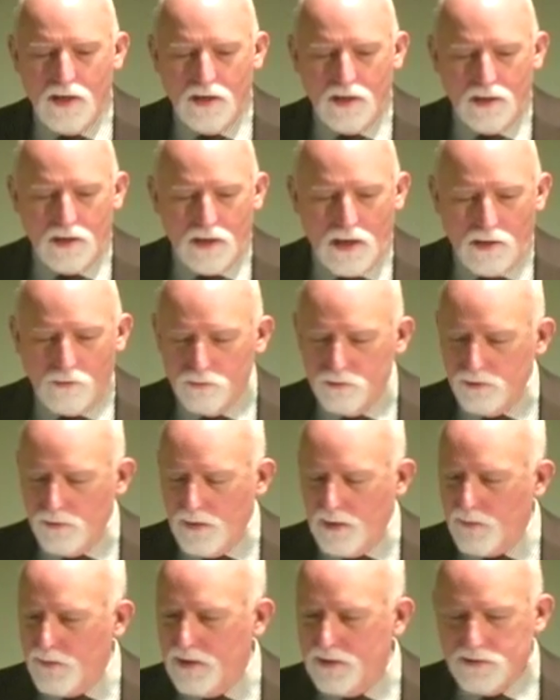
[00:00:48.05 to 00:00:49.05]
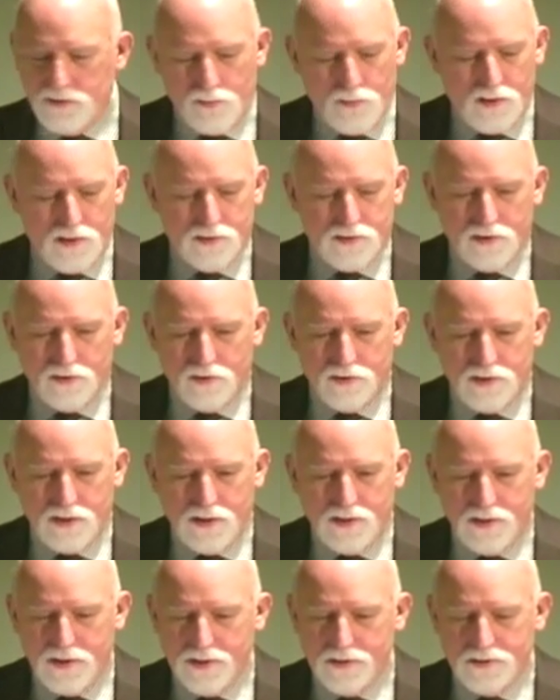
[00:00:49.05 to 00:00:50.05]
I will do my best to be as
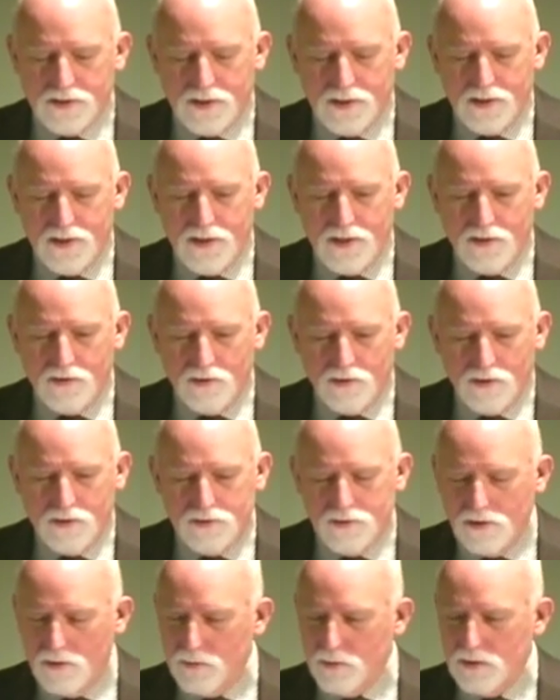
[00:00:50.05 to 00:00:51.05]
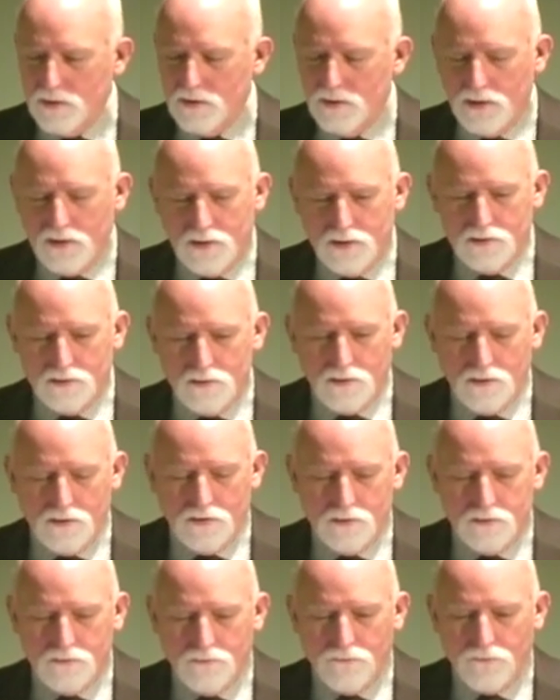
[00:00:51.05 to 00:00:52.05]
entertaining as I can on a subject that
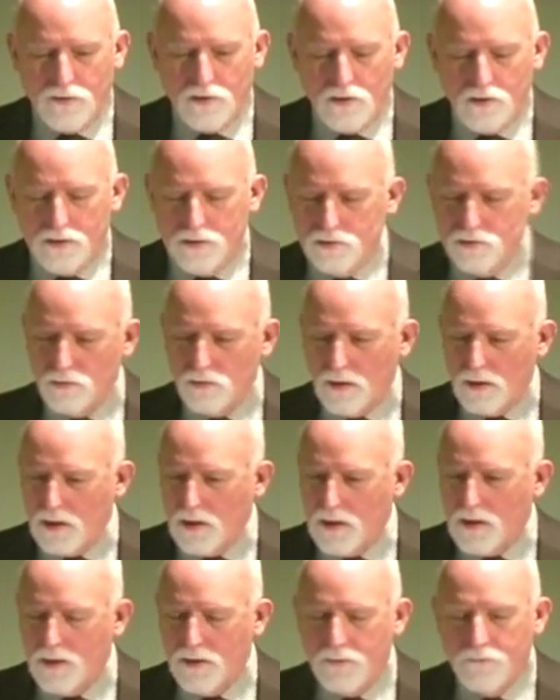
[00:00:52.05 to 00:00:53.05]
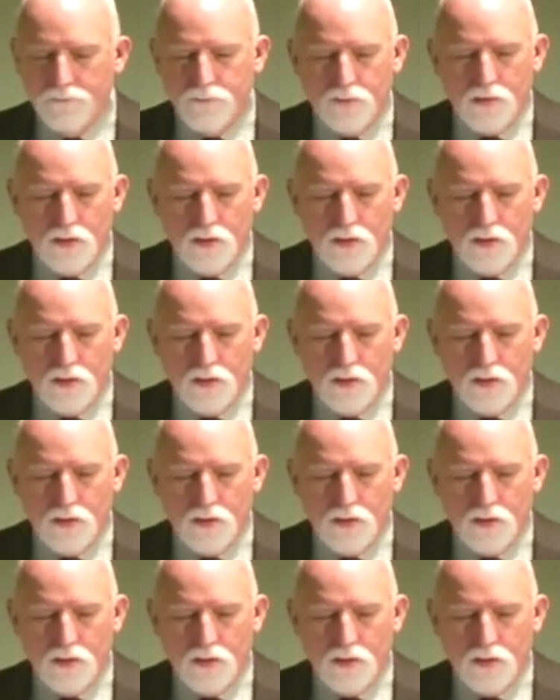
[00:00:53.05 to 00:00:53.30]
is fairly dry.